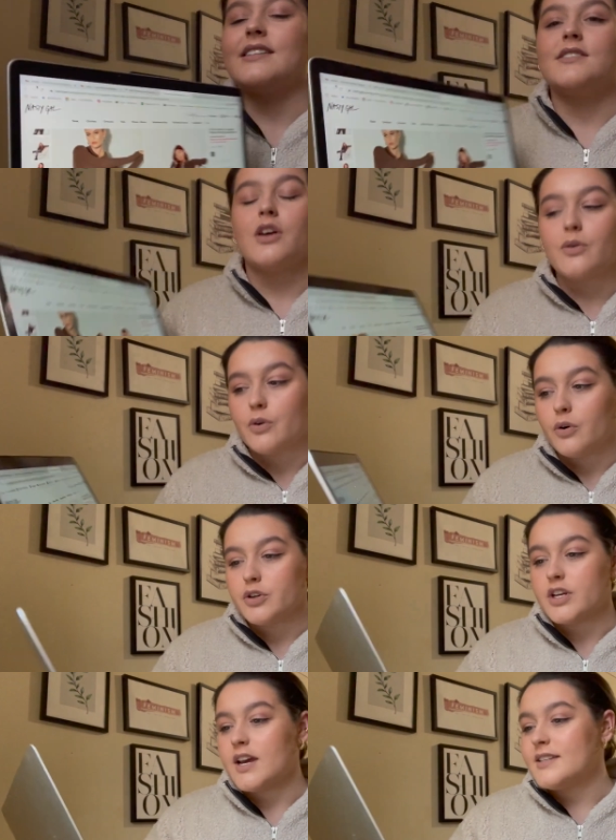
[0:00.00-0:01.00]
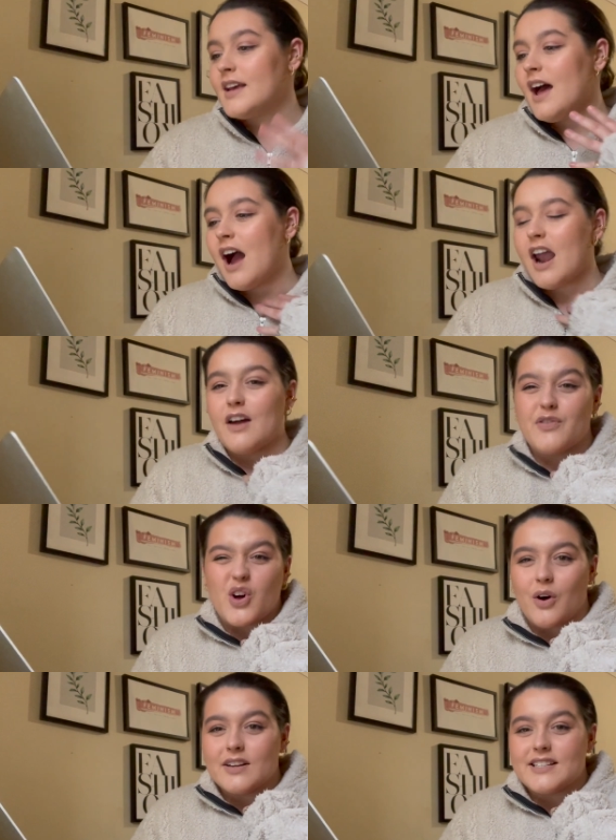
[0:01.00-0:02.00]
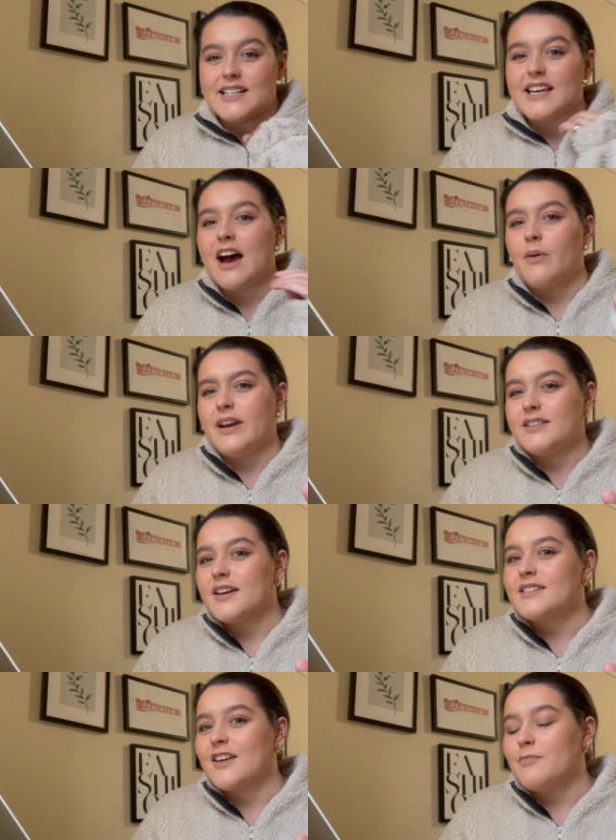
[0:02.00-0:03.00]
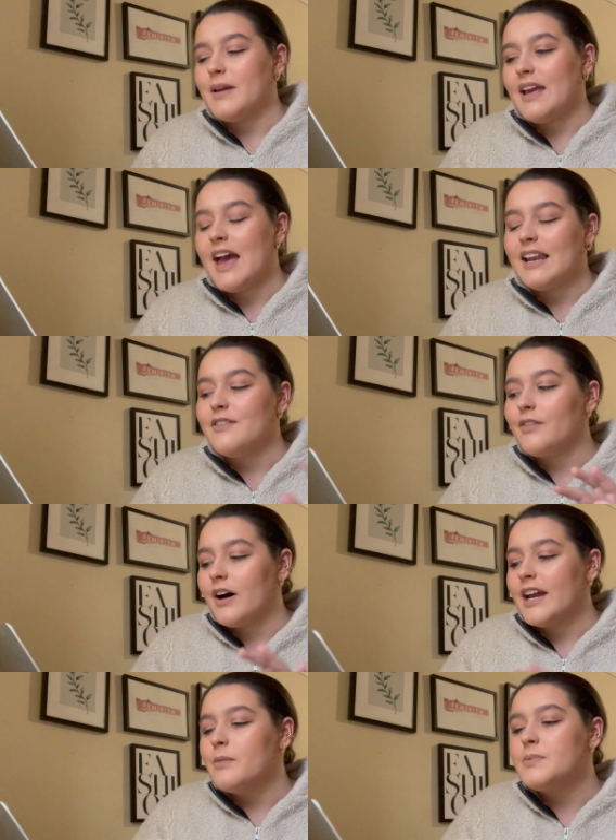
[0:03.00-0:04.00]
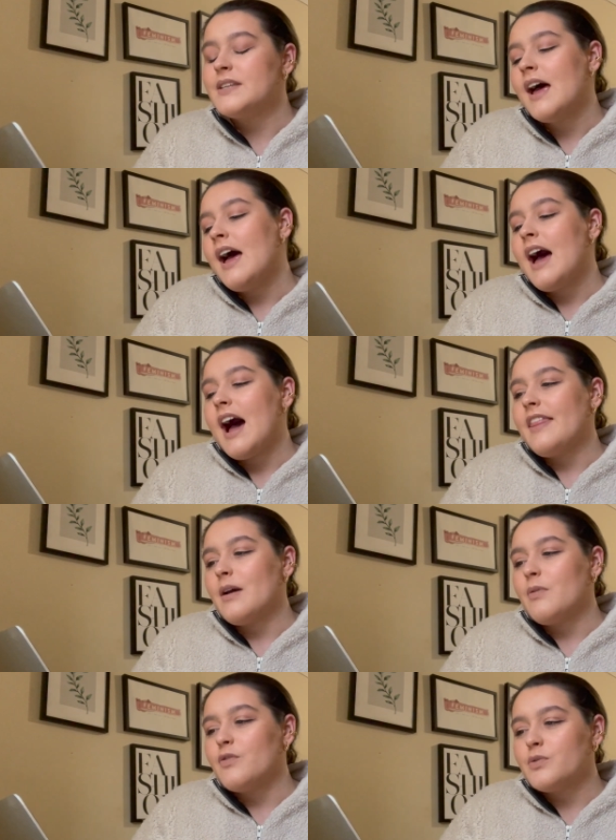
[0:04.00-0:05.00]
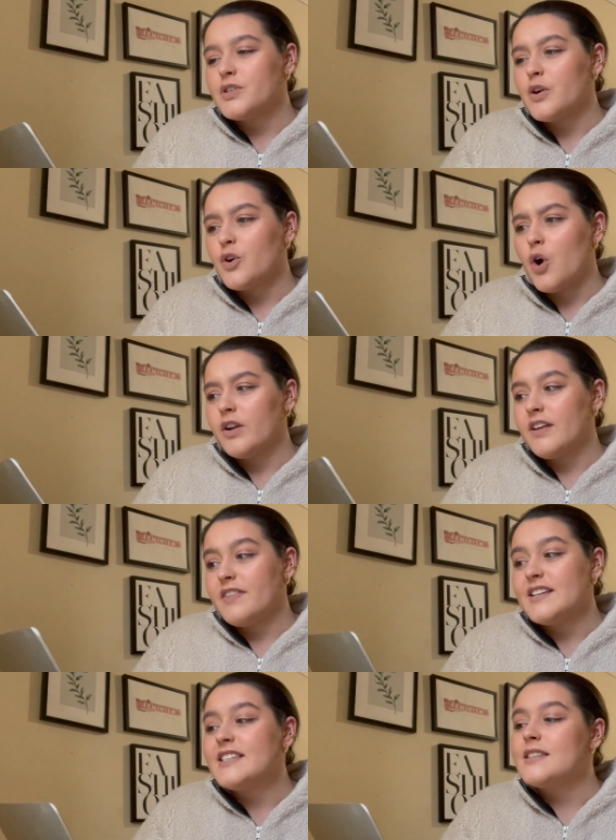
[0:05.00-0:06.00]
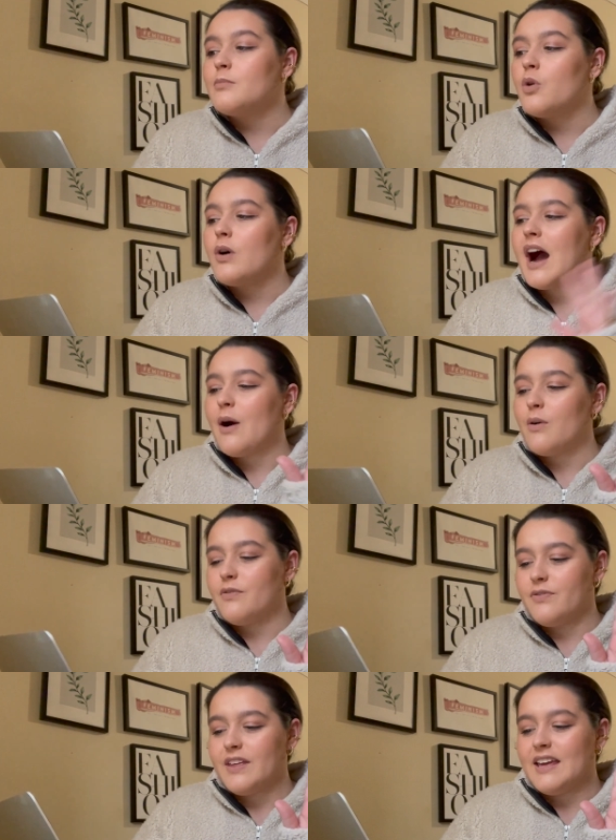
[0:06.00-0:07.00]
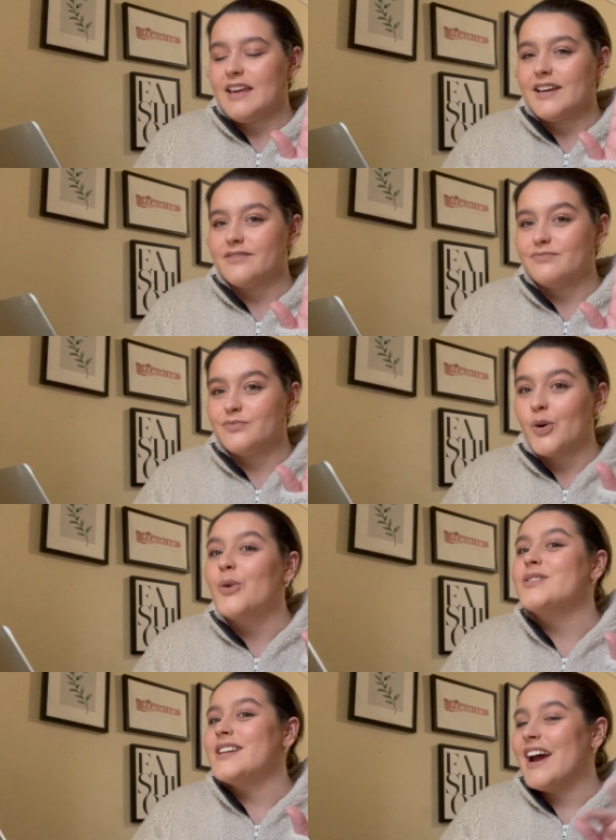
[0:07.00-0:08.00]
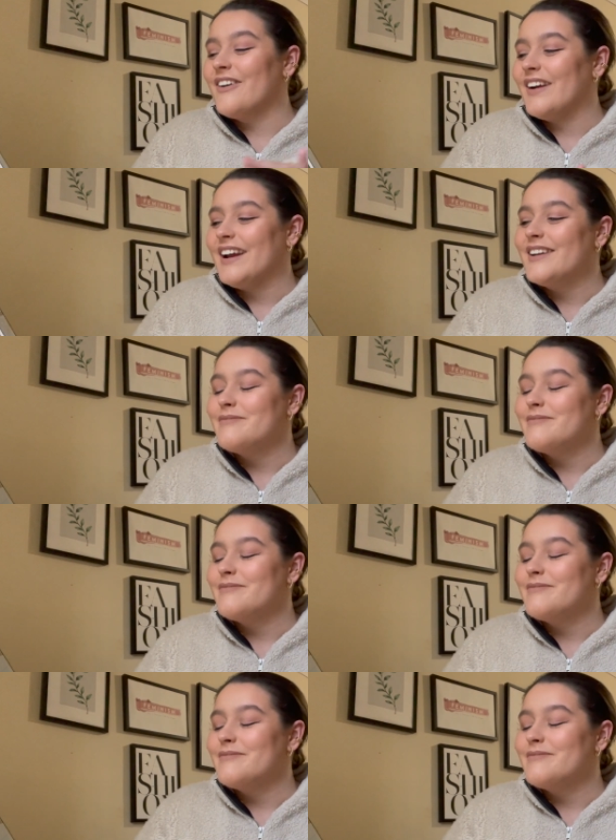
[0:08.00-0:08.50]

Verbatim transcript: so gorgeous. I love the collar detail. It does give me Ellie vibes. And then we've also gone, this is the more out of the ordinary